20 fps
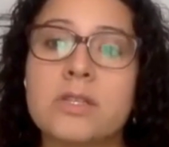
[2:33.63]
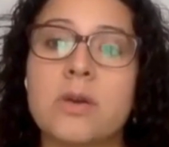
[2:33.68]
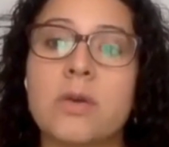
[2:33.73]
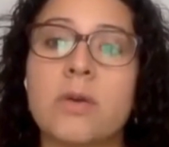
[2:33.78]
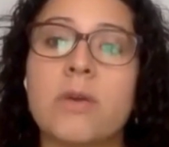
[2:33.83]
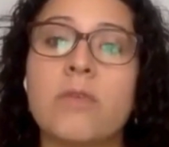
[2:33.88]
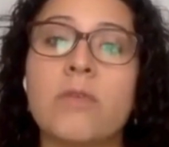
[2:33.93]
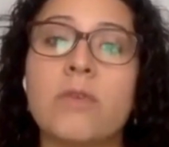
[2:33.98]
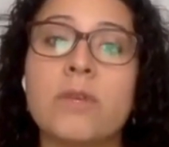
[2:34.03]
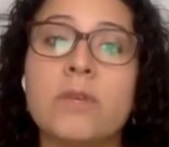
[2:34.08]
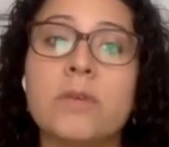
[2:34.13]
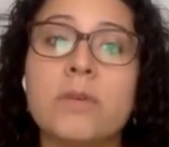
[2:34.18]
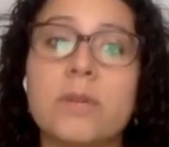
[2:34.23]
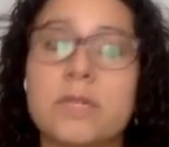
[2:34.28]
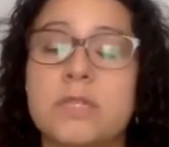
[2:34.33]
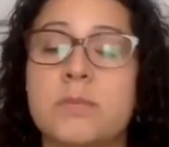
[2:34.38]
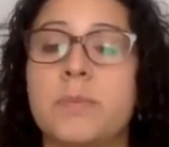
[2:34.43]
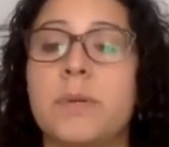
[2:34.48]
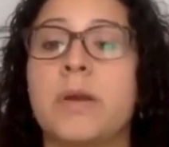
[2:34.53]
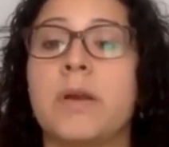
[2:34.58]
So if we do
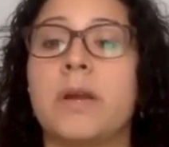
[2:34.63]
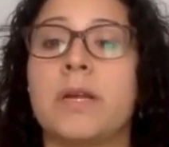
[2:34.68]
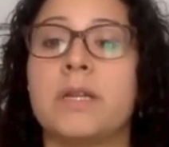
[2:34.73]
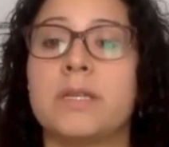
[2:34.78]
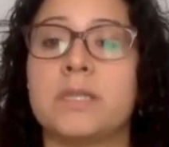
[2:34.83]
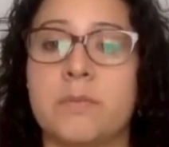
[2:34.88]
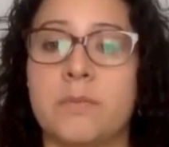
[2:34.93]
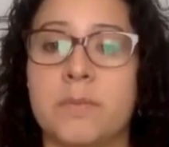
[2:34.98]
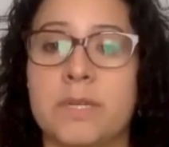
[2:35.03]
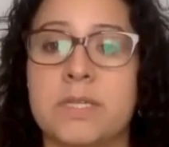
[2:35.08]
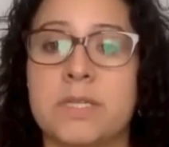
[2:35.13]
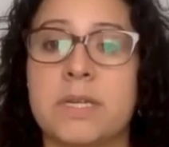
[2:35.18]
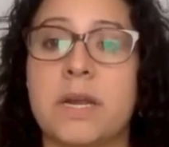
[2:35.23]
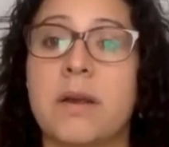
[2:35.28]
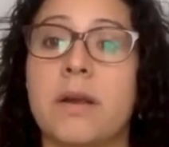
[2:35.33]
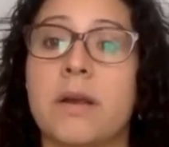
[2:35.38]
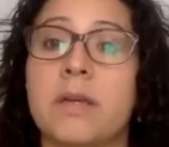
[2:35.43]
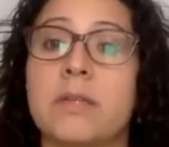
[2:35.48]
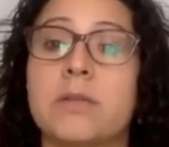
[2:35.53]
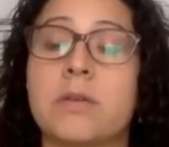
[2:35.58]
experience a
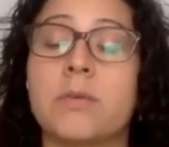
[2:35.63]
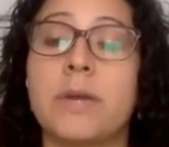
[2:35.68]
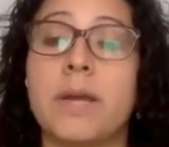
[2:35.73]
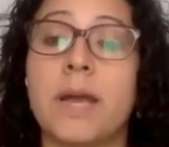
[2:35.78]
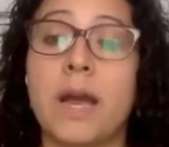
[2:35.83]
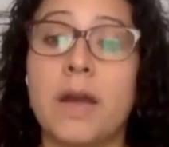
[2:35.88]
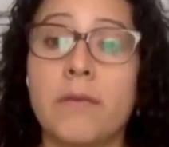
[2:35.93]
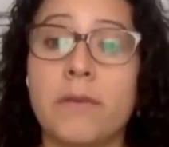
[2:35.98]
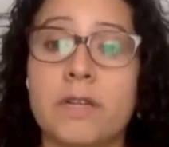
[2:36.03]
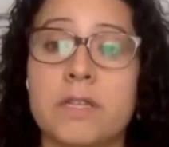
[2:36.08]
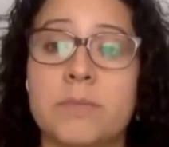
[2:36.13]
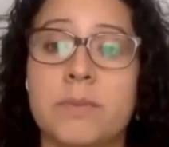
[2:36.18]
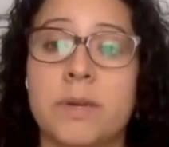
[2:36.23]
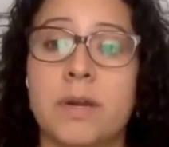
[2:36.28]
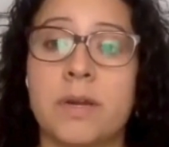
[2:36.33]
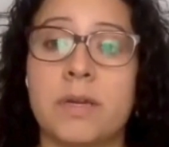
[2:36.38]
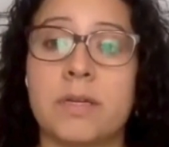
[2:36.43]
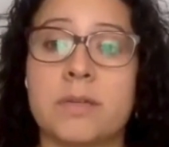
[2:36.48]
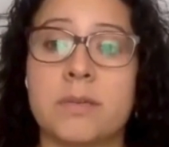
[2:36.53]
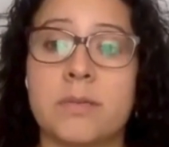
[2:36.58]
miscarriage, or we have
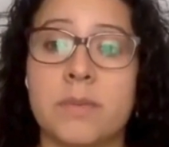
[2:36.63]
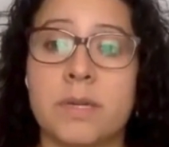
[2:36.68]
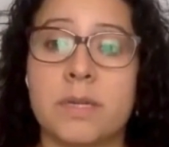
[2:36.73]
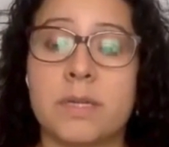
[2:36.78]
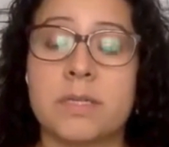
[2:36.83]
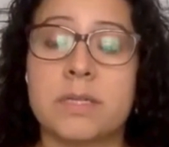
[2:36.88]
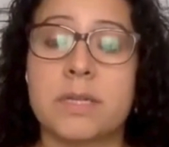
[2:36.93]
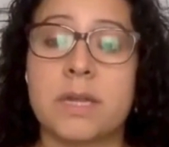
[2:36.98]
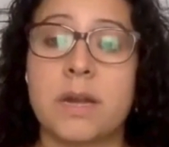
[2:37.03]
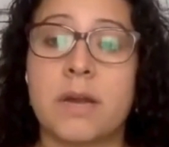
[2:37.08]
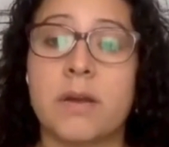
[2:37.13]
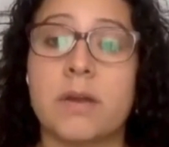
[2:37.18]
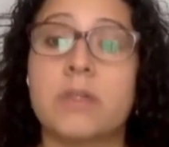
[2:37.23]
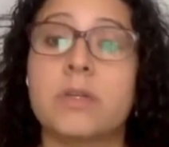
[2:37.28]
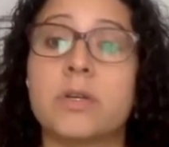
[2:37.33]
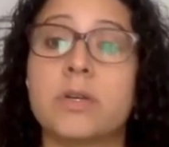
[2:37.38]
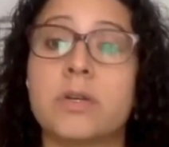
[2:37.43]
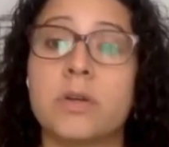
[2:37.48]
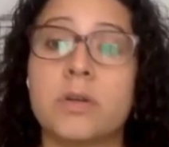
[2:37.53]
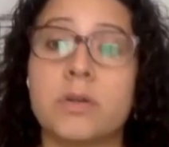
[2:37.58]
experienced a
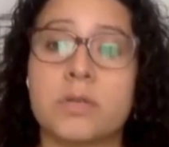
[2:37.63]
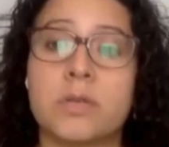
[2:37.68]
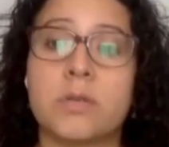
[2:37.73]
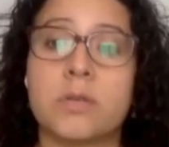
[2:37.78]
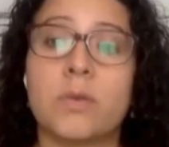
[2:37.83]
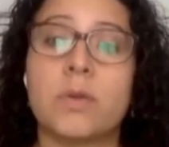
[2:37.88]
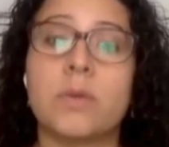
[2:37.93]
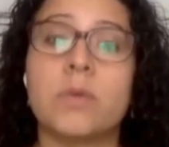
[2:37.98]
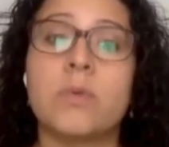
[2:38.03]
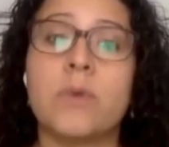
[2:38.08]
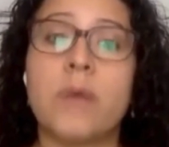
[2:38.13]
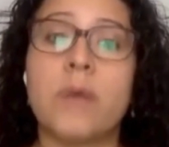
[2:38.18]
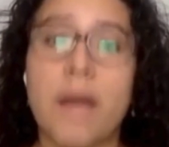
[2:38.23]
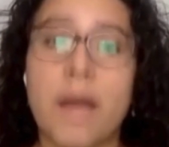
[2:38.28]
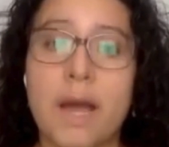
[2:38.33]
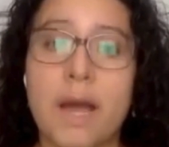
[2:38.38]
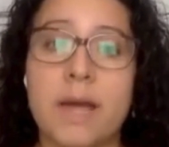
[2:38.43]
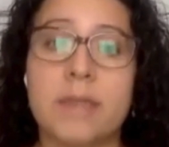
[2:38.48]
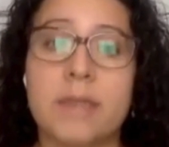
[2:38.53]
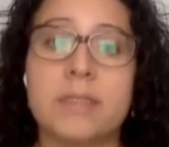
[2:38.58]
miscarriage, or know someone who
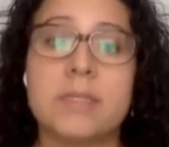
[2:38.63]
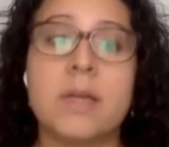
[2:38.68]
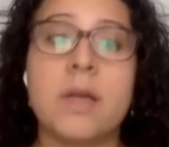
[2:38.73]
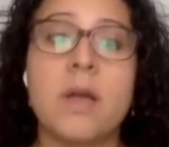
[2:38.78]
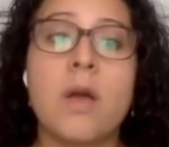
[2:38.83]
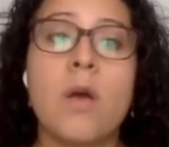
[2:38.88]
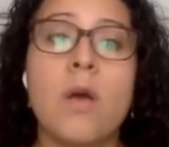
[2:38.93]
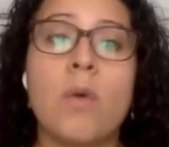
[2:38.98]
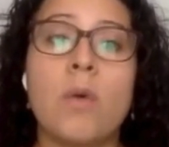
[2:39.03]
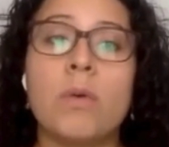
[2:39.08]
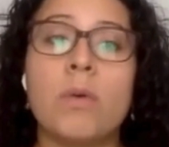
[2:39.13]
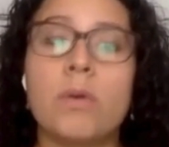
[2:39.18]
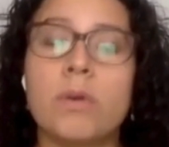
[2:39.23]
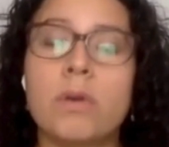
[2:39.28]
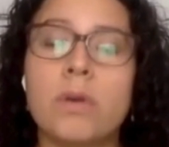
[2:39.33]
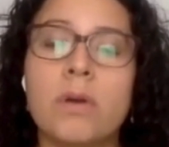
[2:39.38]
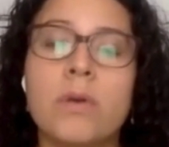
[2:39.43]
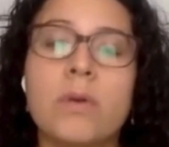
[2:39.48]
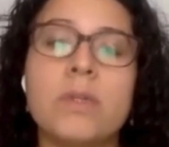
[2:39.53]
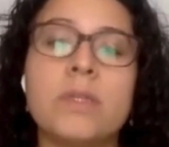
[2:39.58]
has, we
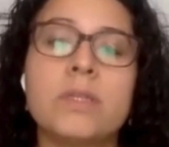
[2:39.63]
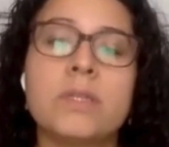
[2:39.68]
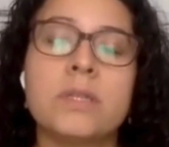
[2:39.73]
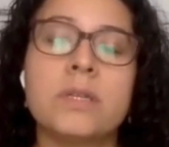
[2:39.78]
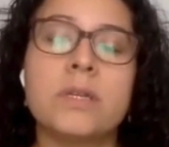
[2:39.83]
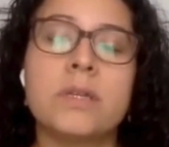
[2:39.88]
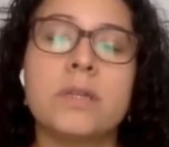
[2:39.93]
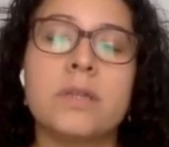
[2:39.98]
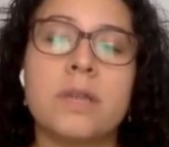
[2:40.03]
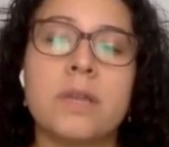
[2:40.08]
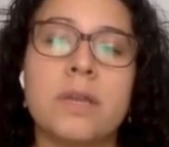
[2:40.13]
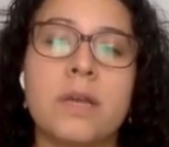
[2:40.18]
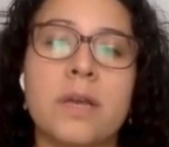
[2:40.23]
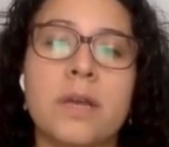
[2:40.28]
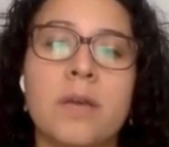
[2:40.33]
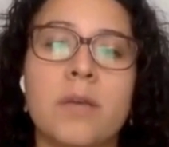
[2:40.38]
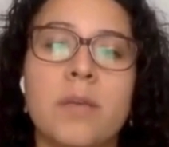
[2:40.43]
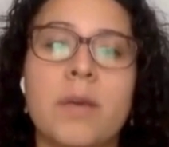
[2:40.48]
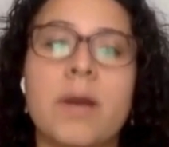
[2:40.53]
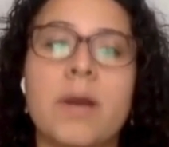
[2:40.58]
will go into
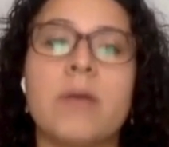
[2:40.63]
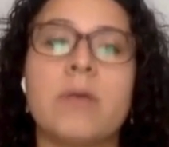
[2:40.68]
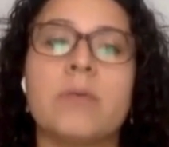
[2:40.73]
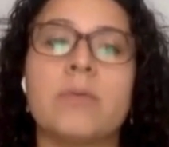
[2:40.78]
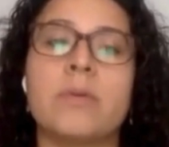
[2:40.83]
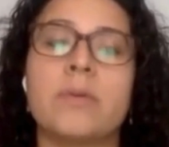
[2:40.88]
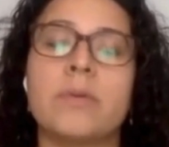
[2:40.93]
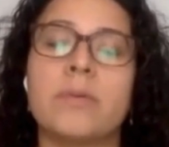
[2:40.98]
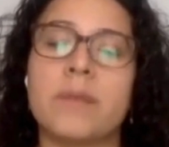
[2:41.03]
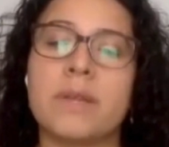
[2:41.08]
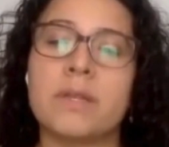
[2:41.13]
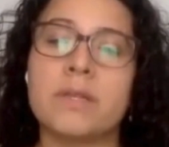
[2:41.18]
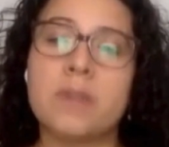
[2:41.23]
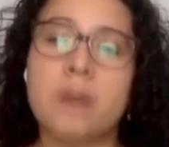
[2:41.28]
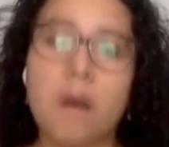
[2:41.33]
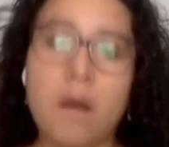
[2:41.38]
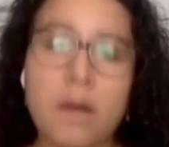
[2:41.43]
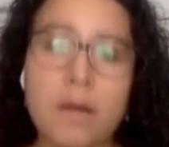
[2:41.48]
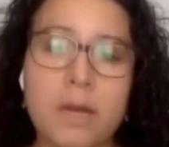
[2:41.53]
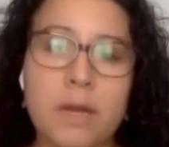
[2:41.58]
thinking about and
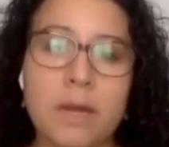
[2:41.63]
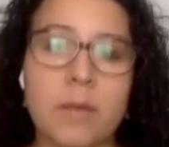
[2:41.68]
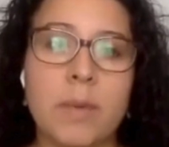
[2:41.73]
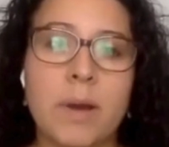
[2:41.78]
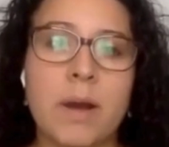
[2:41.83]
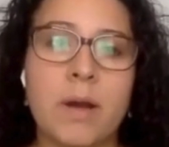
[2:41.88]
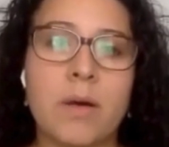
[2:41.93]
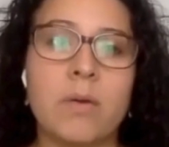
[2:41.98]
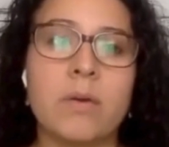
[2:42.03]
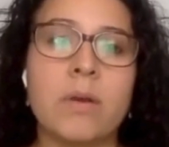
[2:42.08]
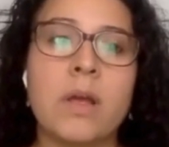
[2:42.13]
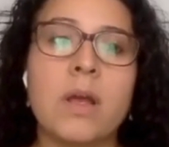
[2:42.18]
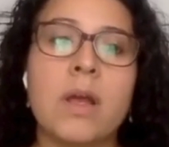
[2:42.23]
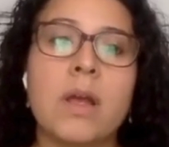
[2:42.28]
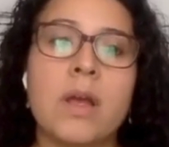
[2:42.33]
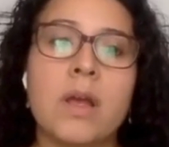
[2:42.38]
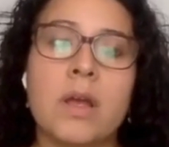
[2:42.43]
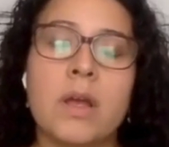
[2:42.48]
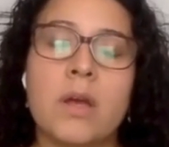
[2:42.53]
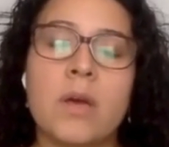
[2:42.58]
talking about
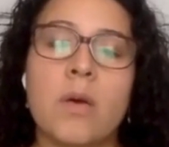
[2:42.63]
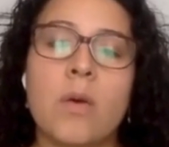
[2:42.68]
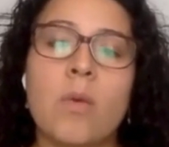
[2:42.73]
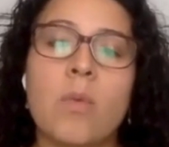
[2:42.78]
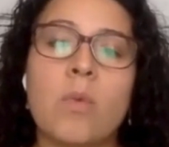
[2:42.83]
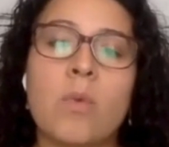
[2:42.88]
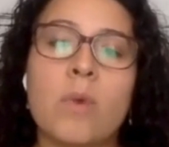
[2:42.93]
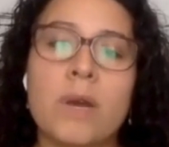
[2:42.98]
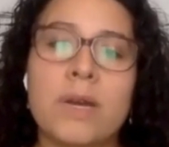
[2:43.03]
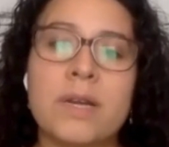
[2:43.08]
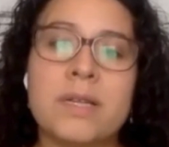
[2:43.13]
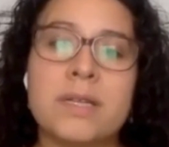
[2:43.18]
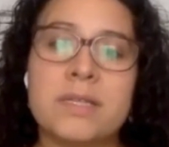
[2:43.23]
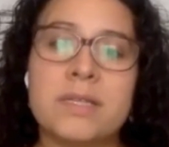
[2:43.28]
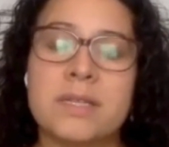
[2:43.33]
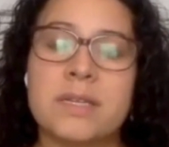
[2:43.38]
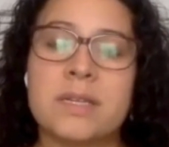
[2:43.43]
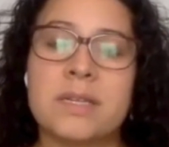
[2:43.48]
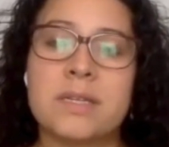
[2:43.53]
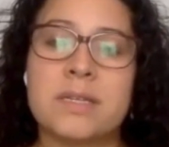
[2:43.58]
what
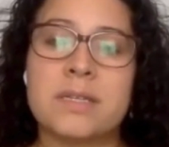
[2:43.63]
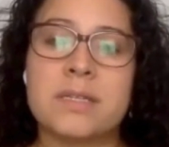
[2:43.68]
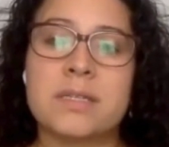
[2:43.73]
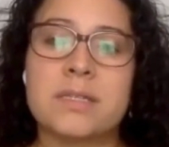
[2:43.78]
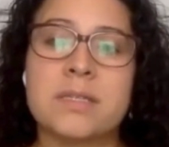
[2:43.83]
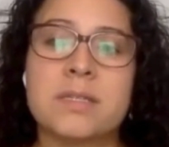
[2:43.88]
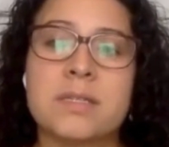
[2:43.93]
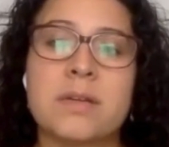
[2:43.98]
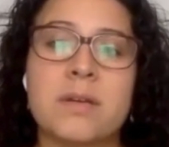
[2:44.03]
is this,